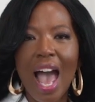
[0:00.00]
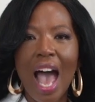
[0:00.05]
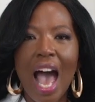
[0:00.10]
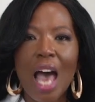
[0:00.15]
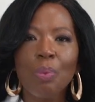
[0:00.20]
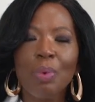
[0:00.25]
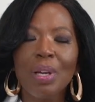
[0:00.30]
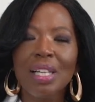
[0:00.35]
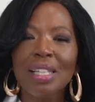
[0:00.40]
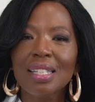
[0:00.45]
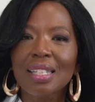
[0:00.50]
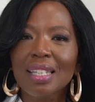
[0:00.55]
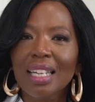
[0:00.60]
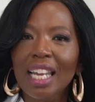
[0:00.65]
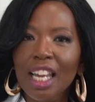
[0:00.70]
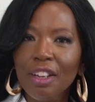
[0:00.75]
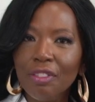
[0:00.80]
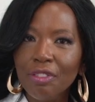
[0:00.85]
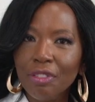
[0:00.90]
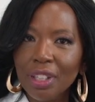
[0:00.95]
And when
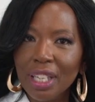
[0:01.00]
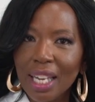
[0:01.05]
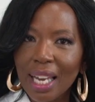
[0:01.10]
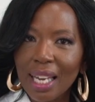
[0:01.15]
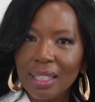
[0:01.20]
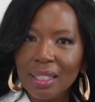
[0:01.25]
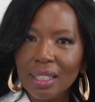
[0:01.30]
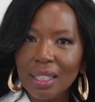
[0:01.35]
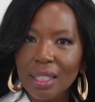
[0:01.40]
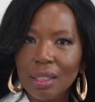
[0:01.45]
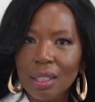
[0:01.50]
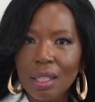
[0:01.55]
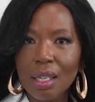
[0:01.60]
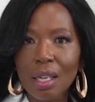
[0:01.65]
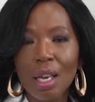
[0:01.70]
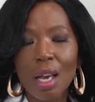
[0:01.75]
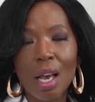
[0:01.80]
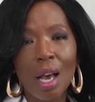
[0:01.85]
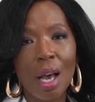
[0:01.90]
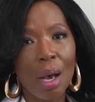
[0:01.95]
slavery ended,
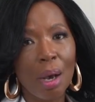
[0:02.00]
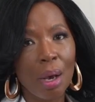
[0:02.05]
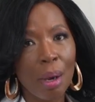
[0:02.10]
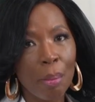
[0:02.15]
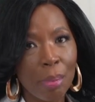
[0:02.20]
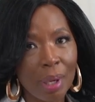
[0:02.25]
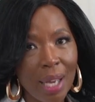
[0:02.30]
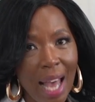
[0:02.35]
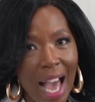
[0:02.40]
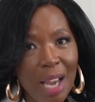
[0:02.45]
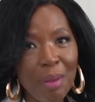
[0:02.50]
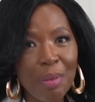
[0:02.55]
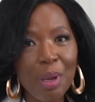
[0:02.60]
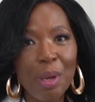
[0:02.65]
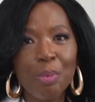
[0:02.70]
Black